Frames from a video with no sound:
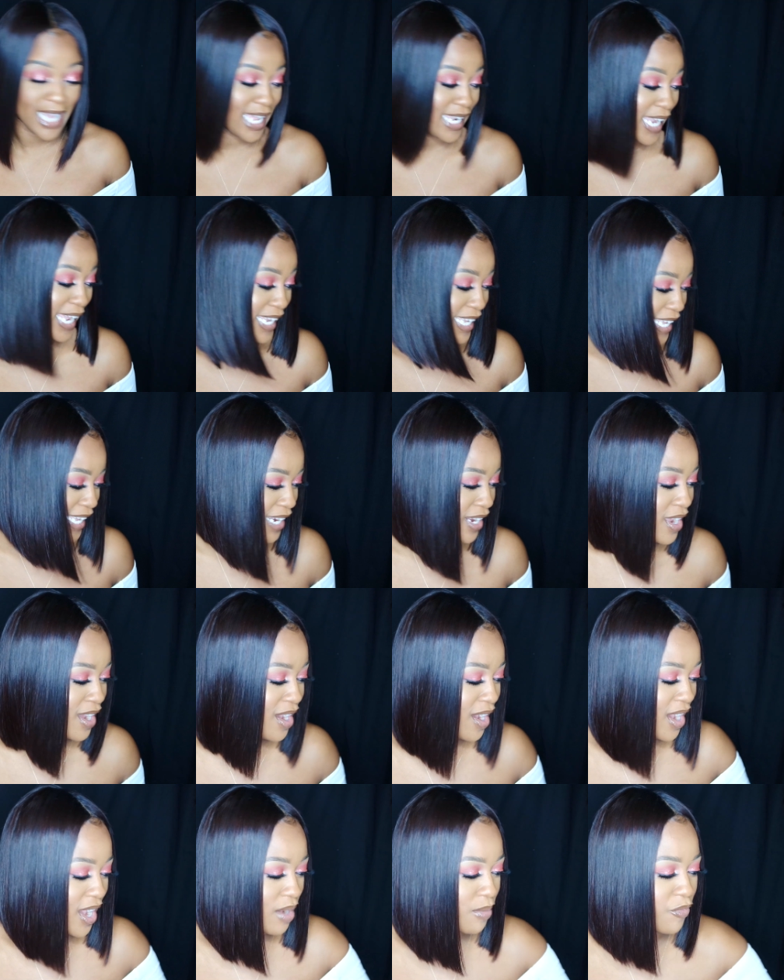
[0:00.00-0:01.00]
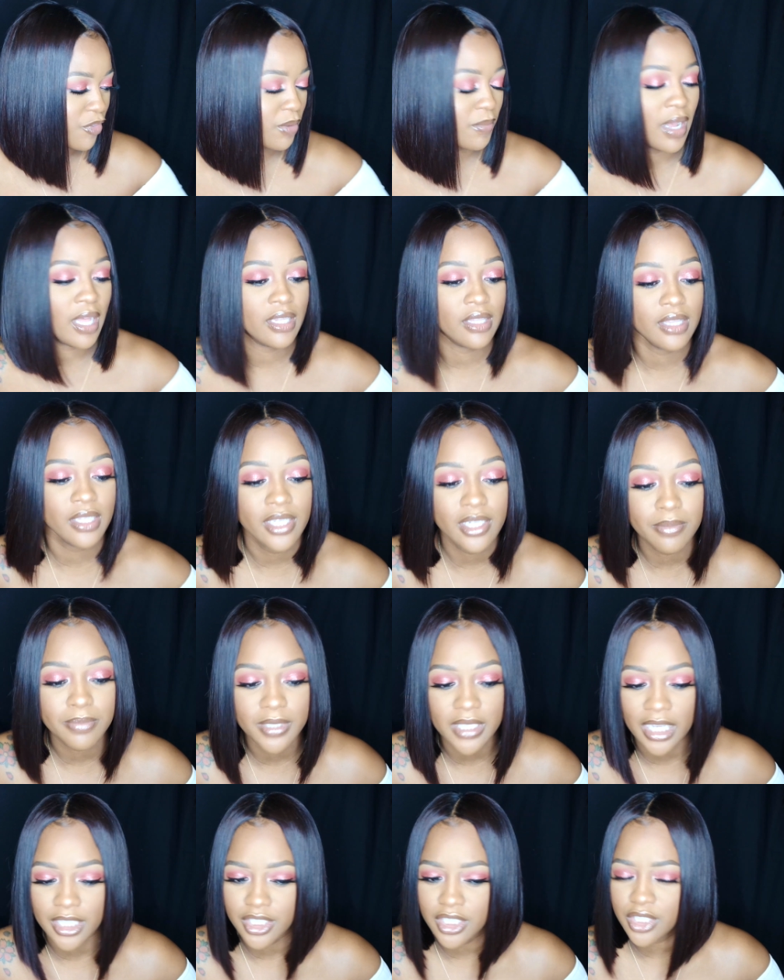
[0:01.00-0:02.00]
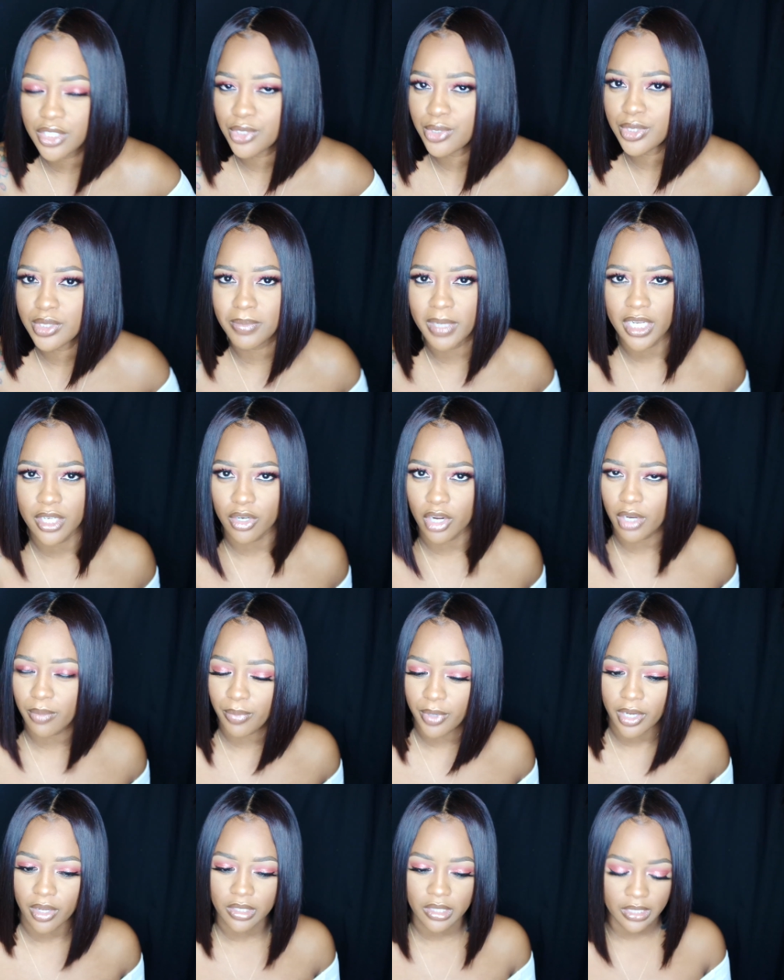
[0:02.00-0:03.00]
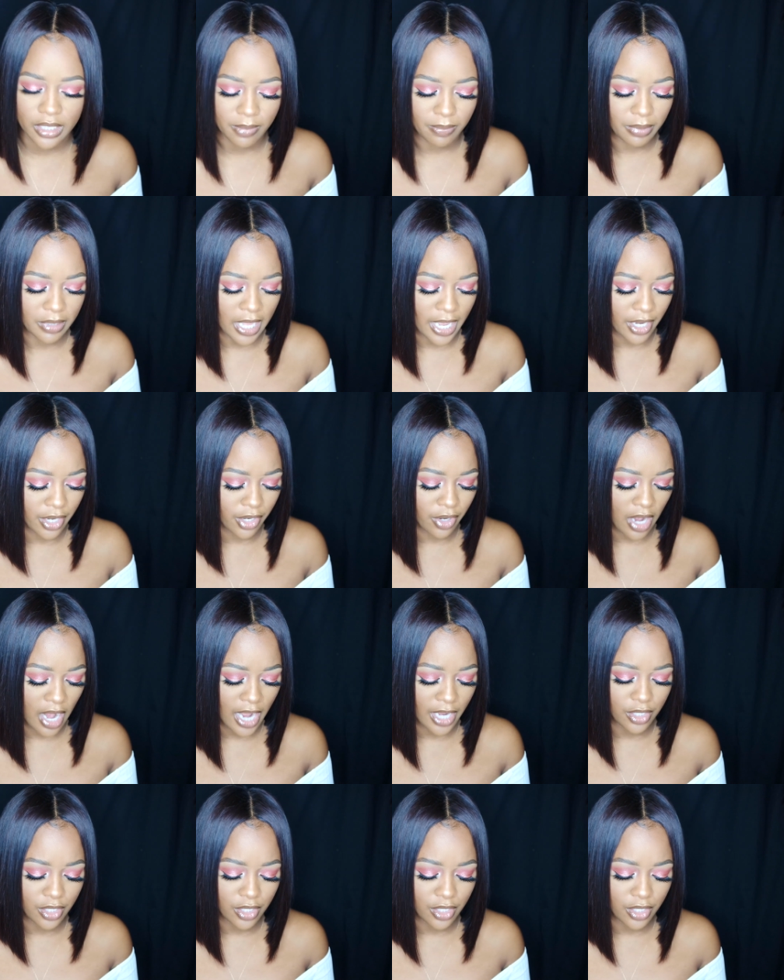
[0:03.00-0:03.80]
I like it. For my lips, I just used my dark brown lip liner.